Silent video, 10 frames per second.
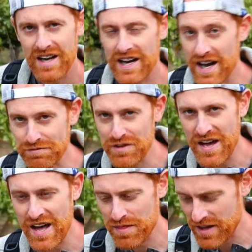And after
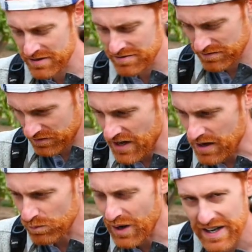that, then,
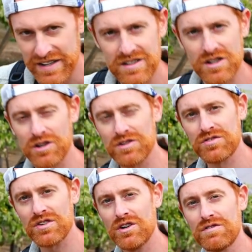that wine
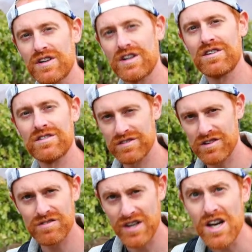goes over,
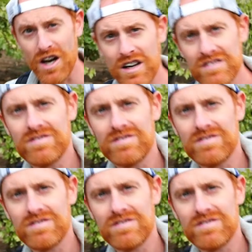over here.